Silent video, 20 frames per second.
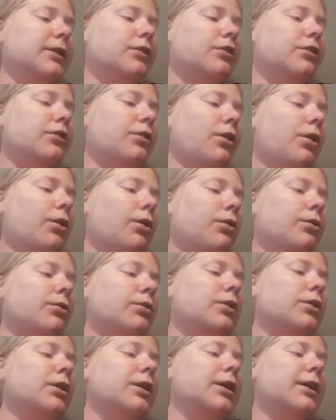
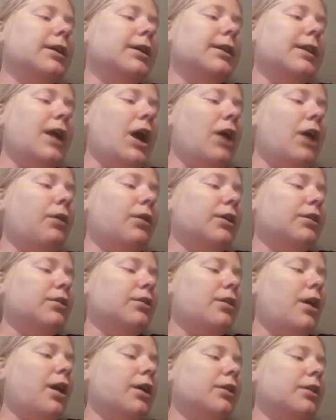So now I
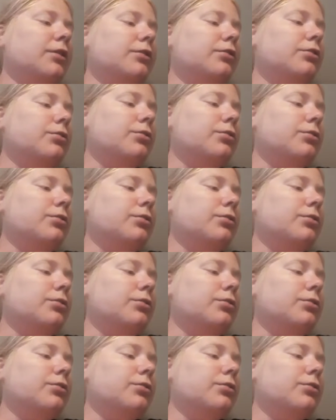start